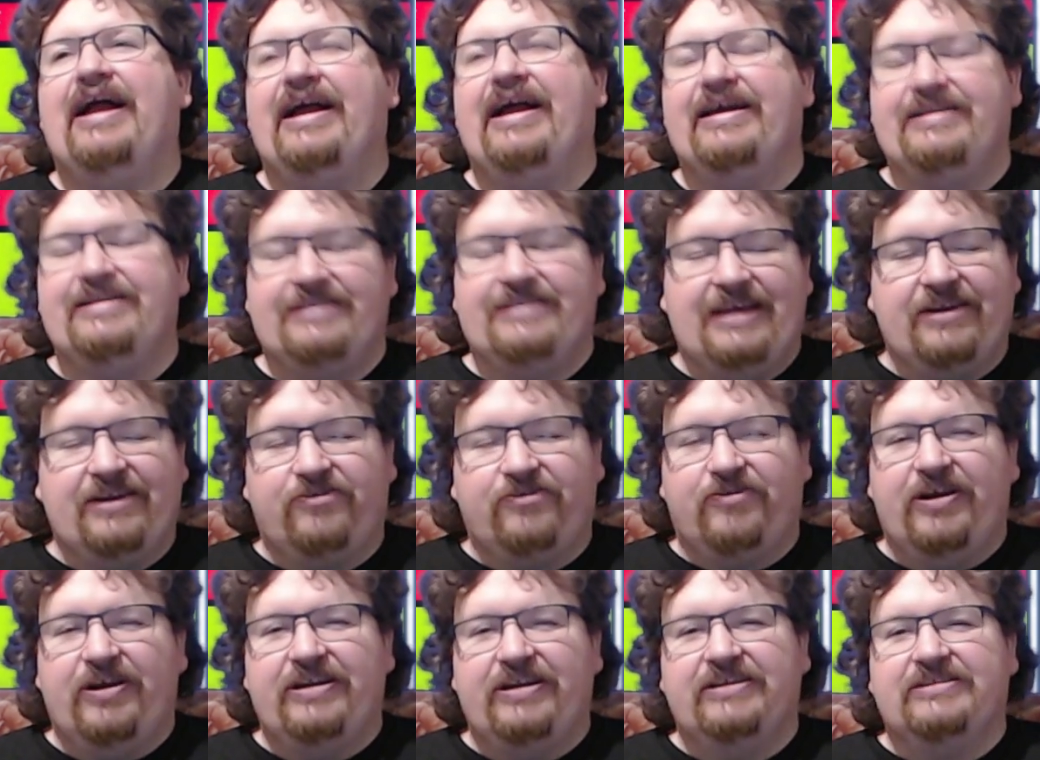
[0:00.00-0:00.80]
and
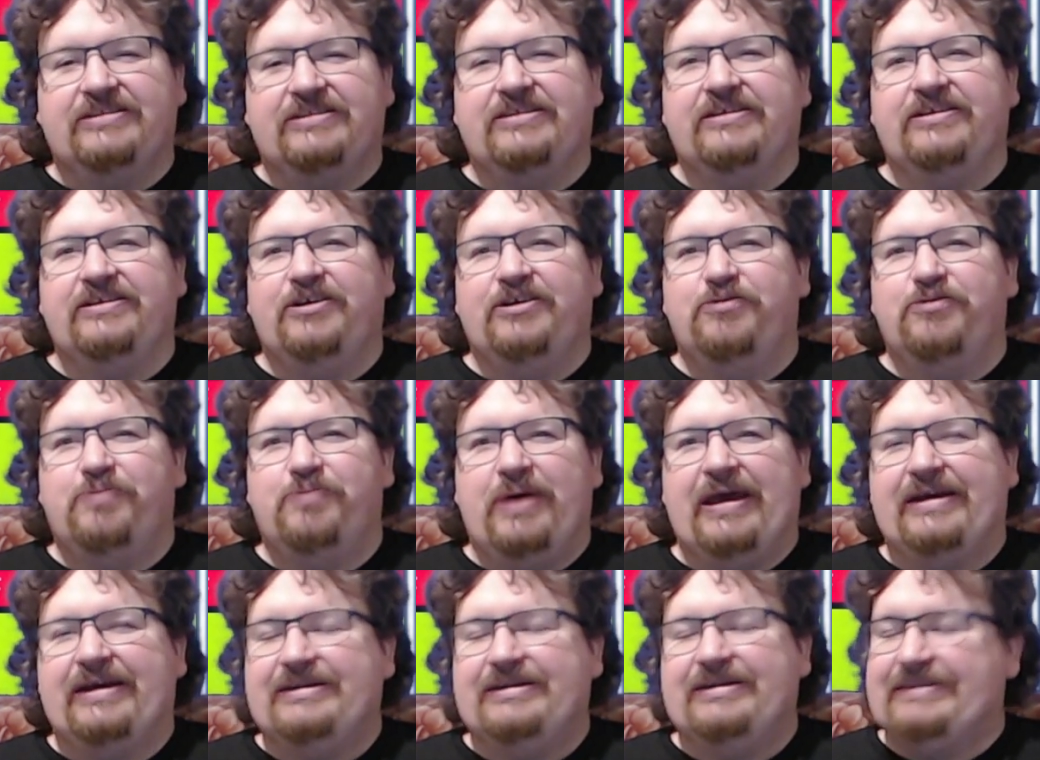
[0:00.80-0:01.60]
that credits icon
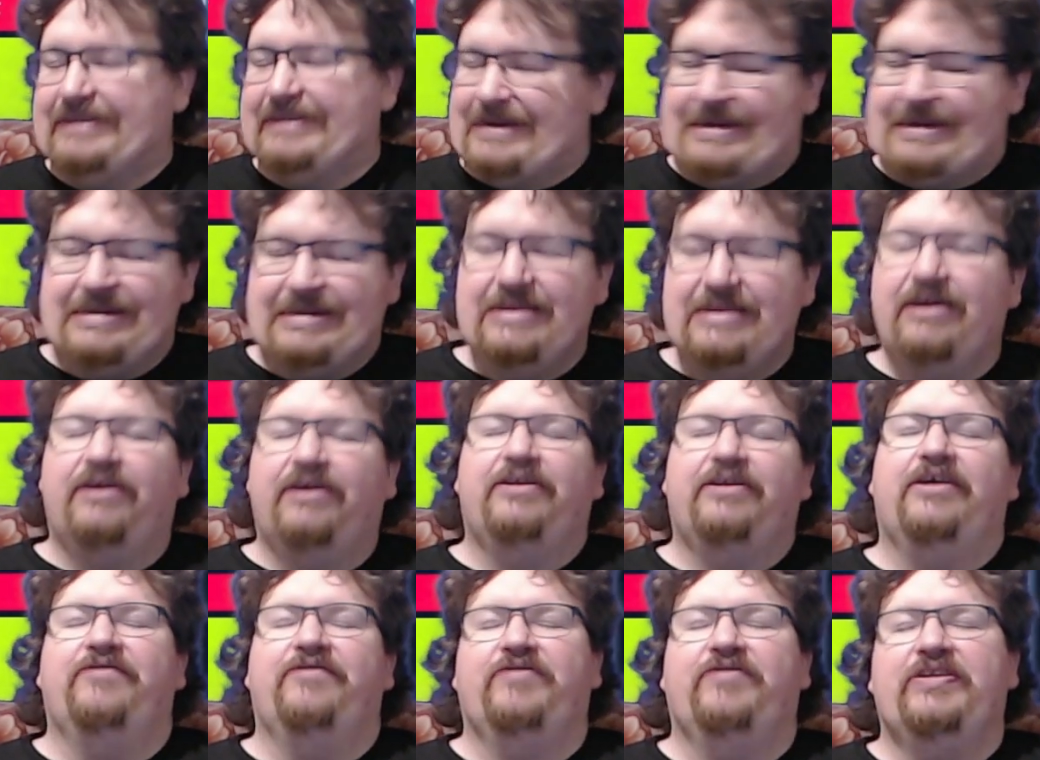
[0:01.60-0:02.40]
pack did
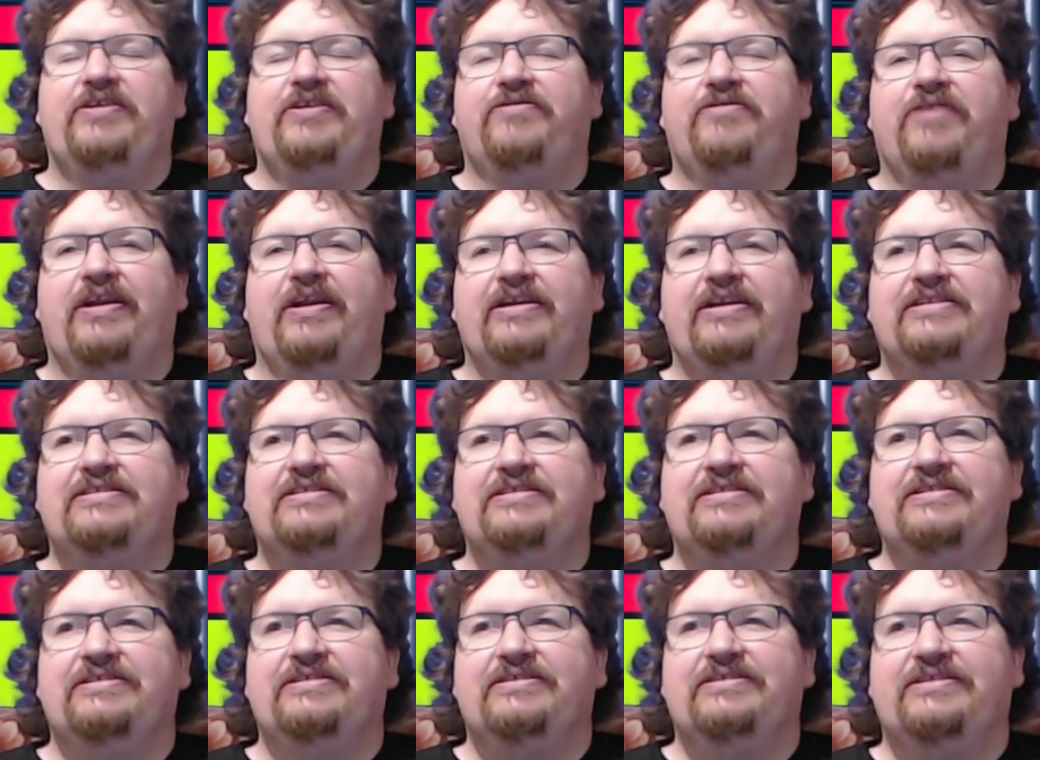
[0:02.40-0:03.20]
not have any
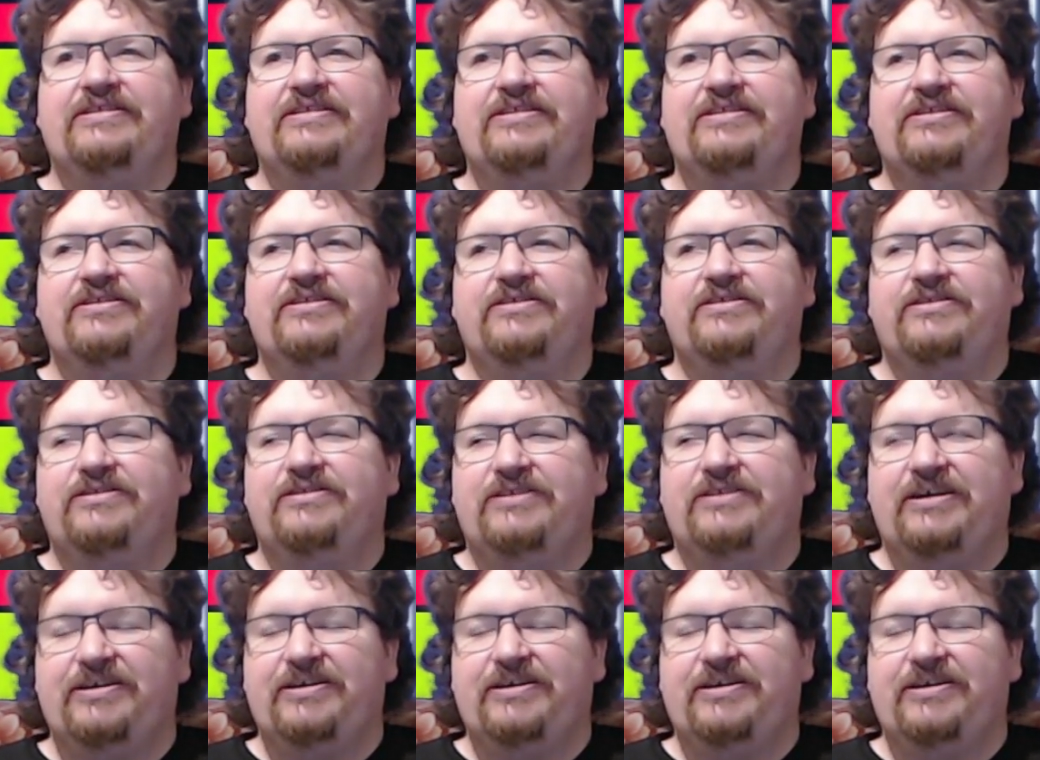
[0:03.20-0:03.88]
credits in it either.